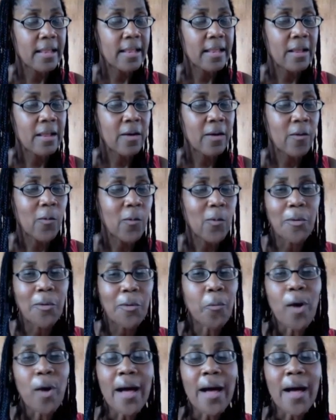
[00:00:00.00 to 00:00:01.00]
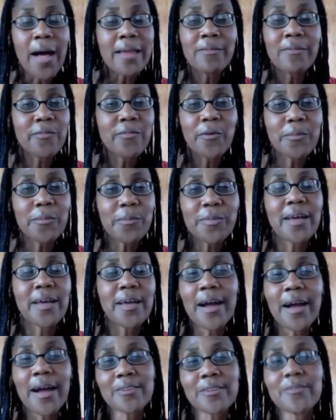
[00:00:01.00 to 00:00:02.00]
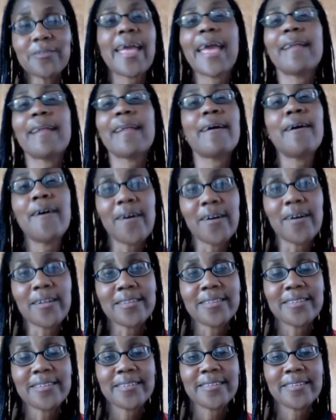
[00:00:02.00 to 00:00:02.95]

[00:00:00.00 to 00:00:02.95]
Now, why inform the doctor at all